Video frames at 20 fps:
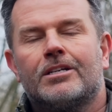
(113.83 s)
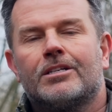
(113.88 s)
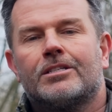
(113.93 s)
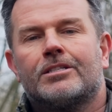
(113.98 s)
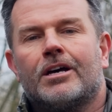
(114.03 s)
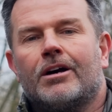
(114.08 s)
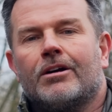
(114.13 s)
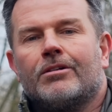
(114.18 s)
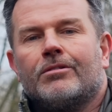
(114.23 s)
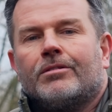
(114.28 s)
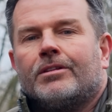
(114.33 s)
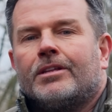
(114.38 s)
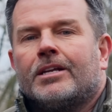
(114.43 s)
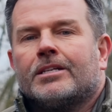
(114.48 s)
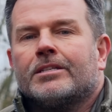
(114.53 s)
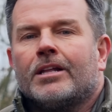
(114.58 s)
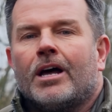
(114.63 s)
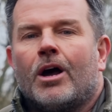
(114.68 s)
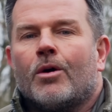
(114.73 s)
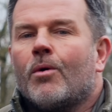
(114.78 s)
So
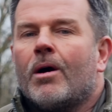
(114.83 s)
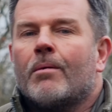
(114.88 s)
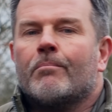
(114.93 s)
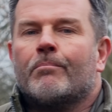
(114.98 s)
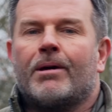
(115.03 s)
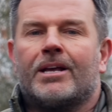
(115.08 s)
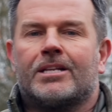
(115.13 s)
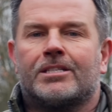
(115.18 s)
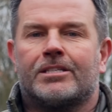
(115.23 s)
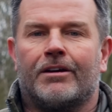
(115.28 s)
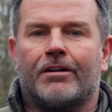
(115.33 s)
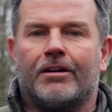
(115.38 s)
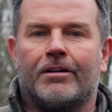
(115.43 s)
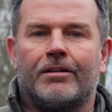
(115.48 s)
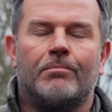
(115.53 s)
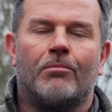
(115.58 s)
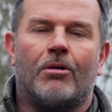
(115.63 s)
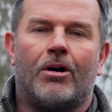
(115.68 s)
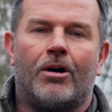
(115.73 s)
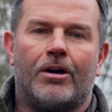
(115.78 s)
there's no one
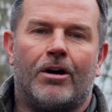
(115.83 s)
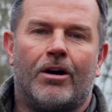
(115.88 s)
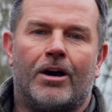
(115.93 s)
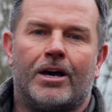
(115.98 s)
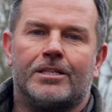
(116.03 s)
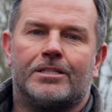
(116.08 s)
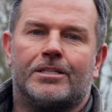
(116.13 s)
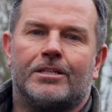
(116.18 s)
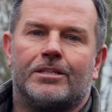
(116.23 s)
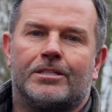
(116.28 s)
better in my eyes